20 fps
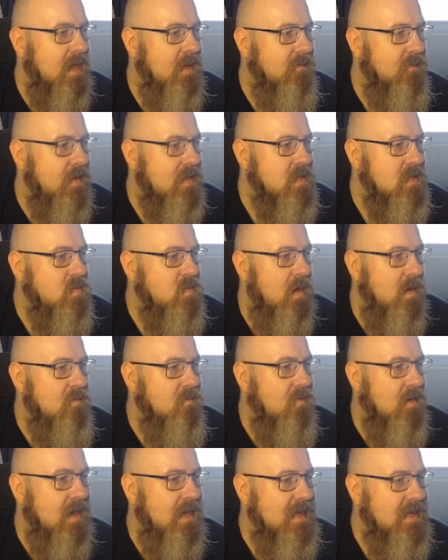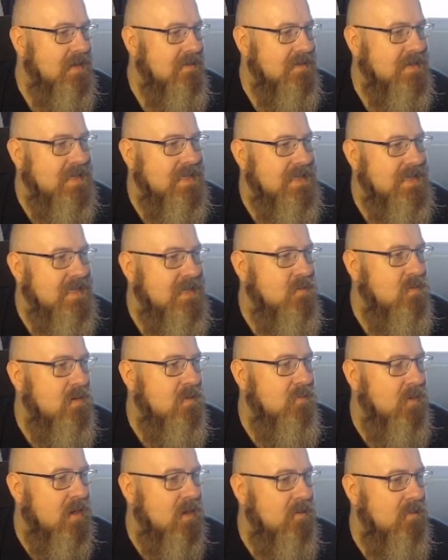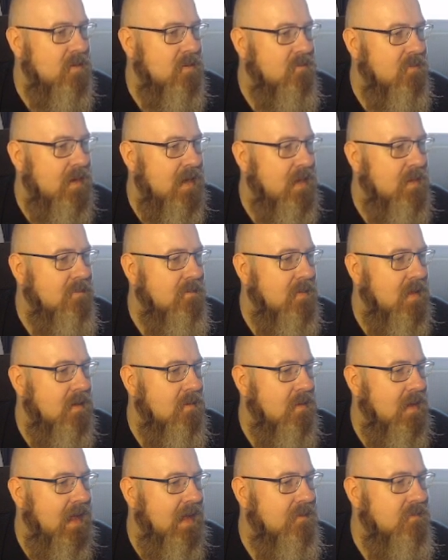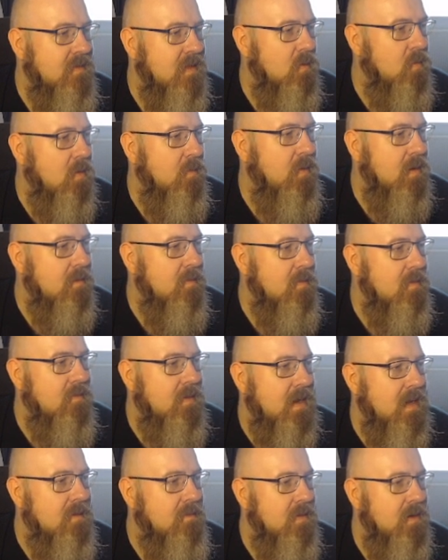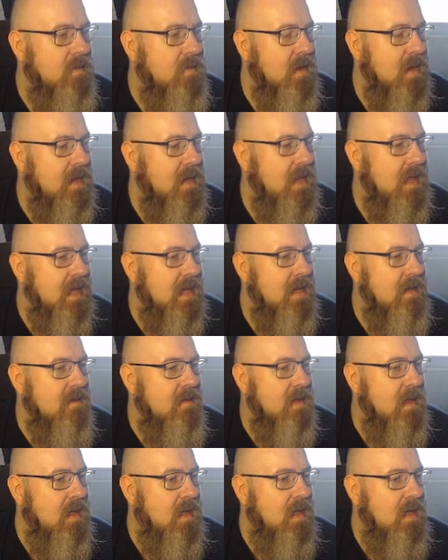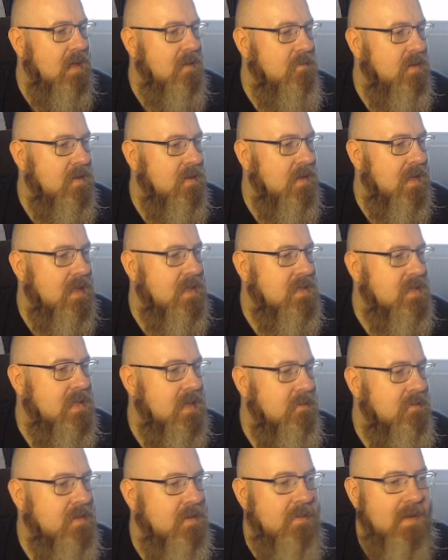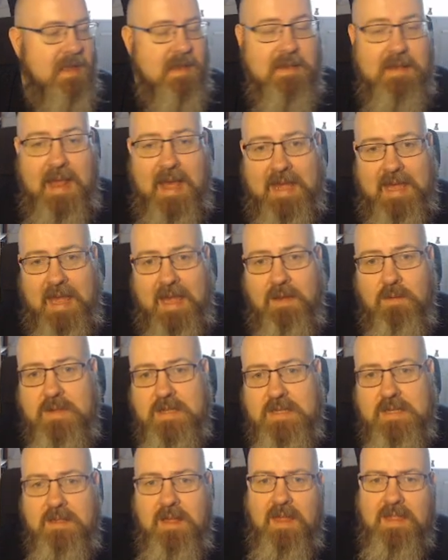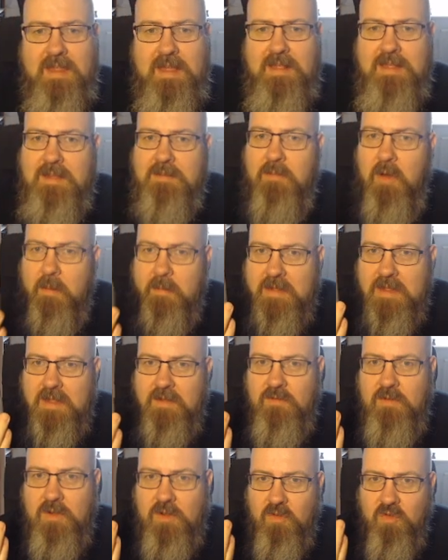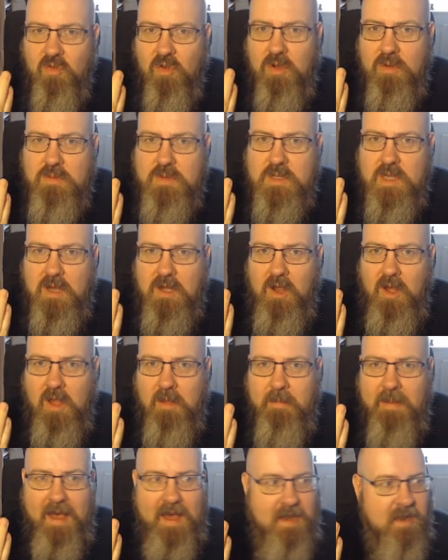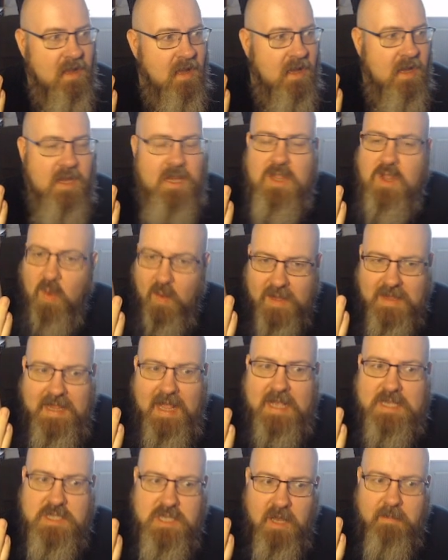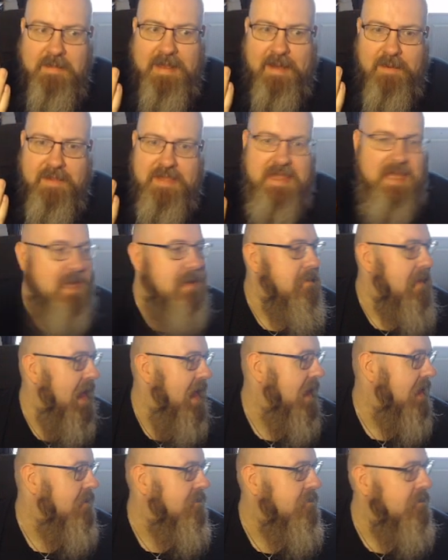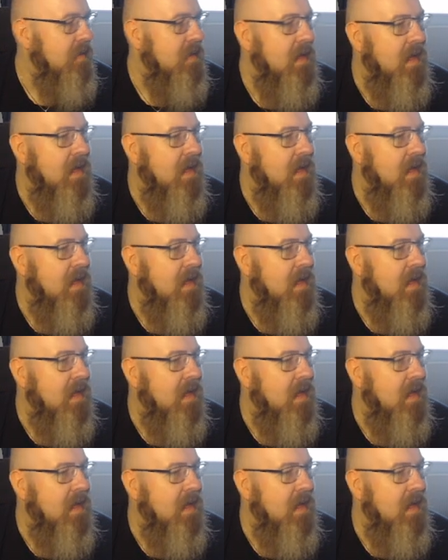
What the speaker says: If I swipe right in here again, it will bring up the reader. Or left, it will bring up the reader mode in here. But it seems to be laggy, which is, I think there might be different controls on iPad to on desktop now I think about it.